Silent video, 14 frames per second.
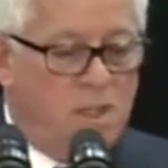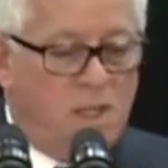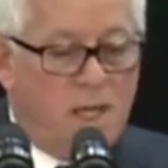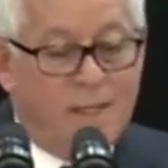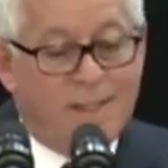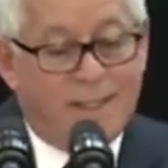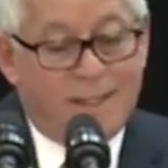
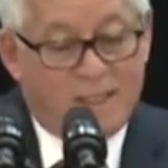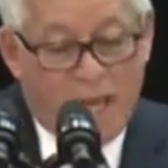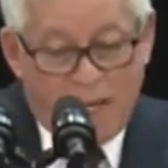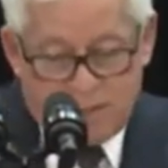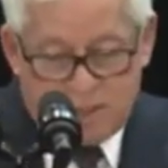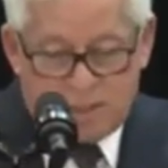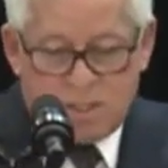and
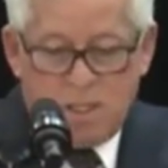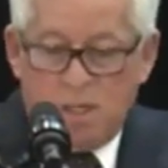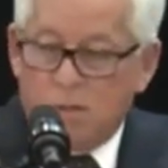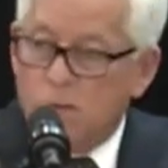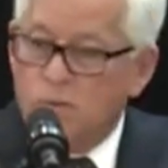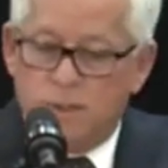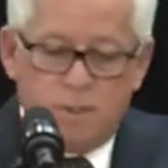against
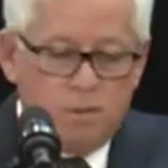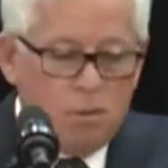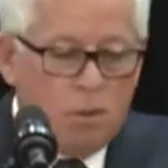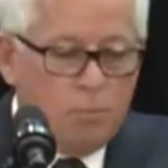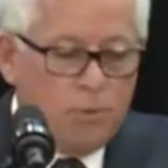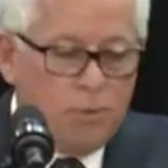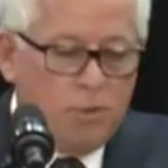heroin and
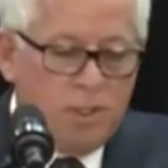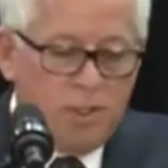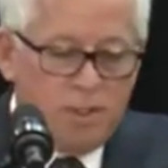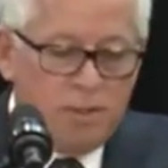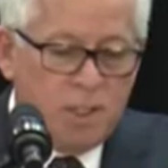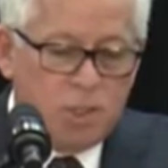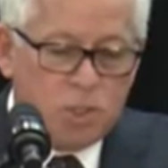opioid
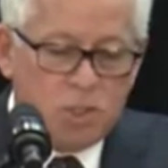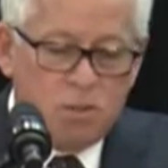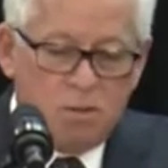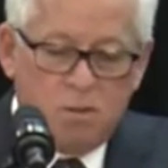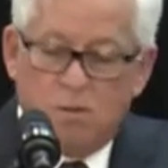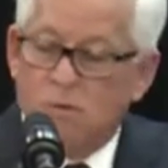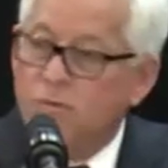
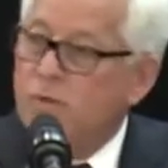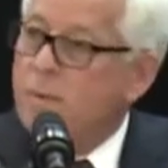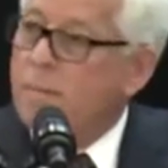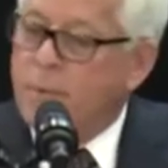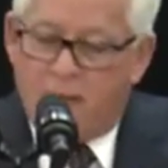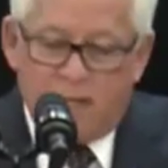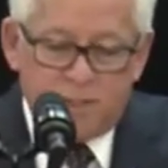addiction over the
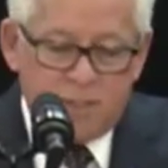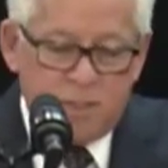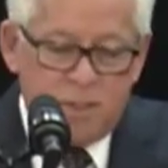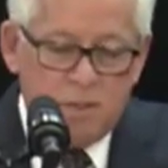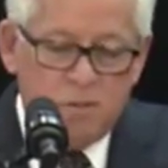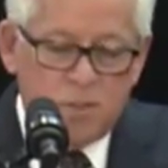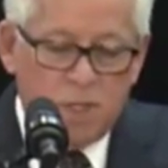past
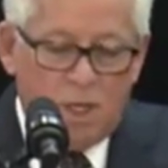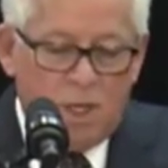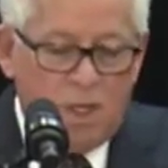years